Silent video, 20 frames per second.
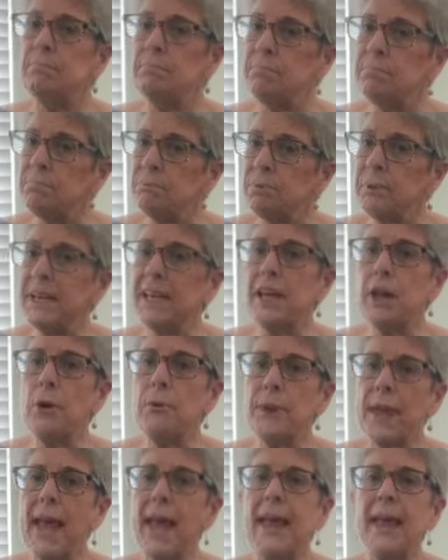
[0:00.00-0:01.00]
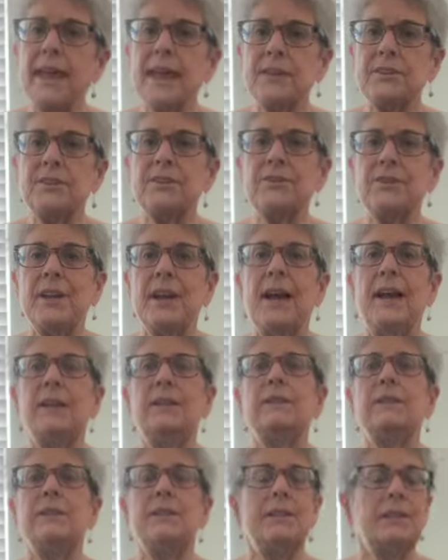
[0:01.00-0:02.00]
pretty okay yesterday.
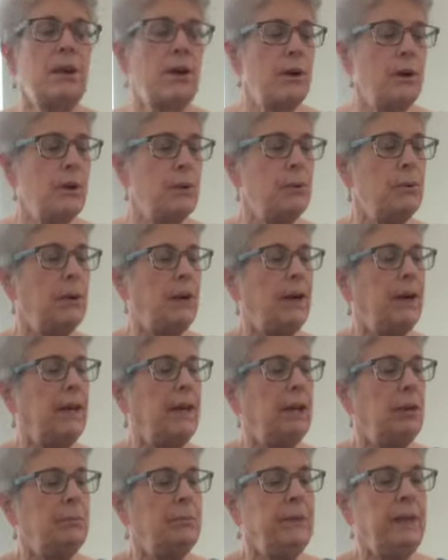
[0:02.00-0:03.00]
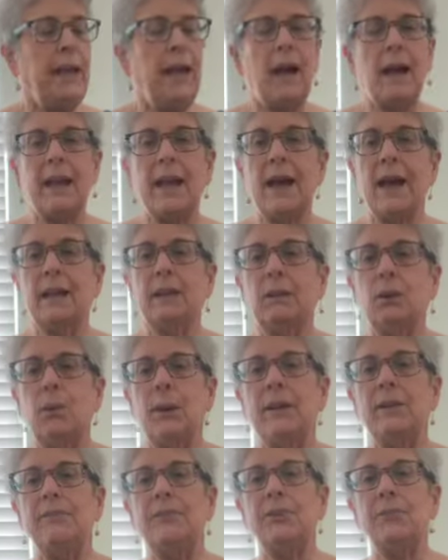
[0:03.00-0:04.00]
So yeah, I got
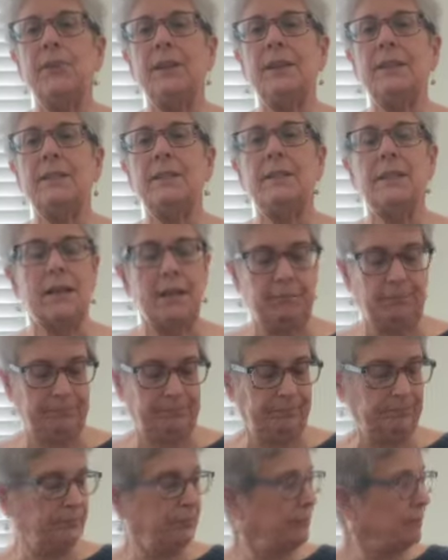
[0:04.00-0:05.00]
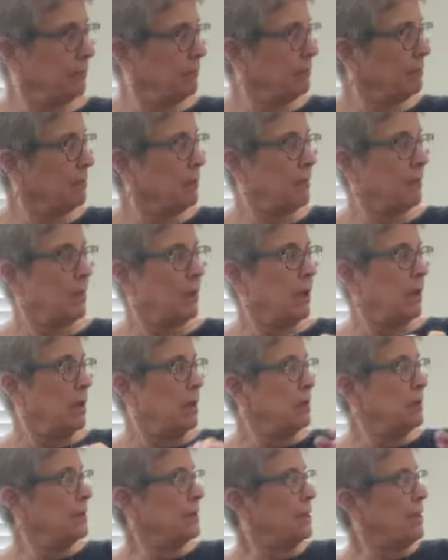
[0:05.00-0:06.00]
quite a few things done.
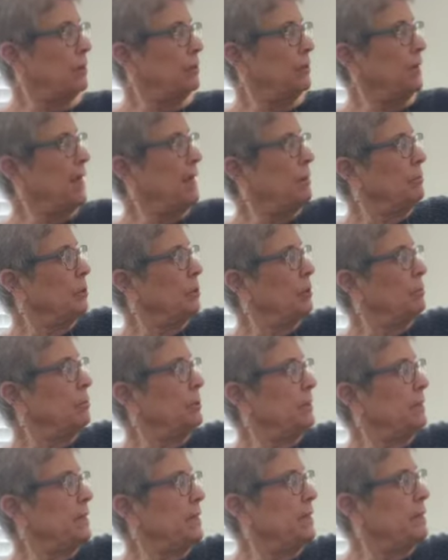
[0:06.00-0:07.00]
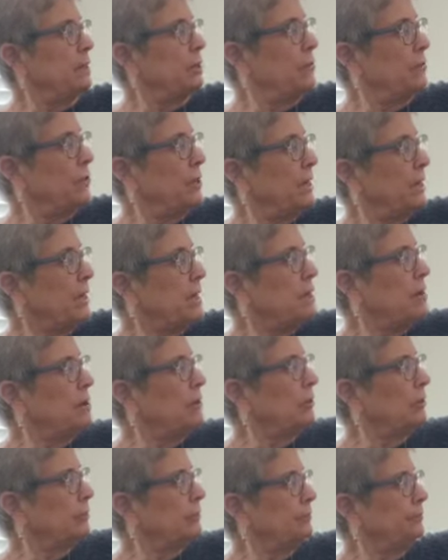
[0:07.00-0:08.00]
So yeah, I'm gonna put these over here